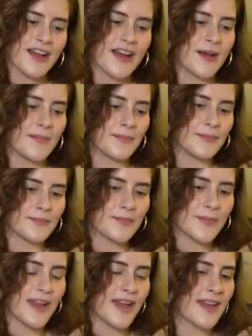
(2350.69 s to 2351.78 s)
Um,
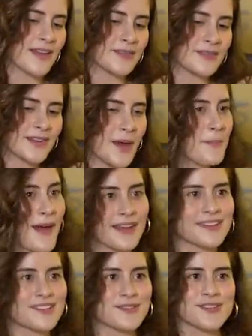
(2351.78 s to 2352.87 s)
and yeah,
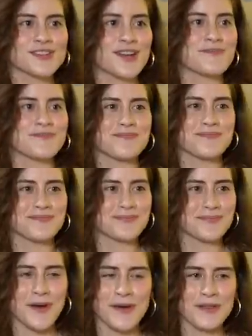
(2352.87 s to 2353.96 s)
Package Free Shop.
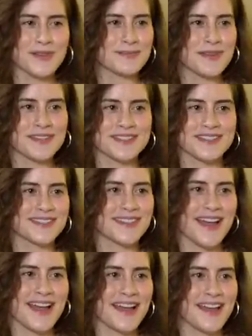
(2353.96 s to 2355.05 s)
All those places.
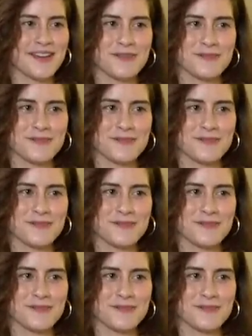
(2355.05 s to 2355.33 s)
I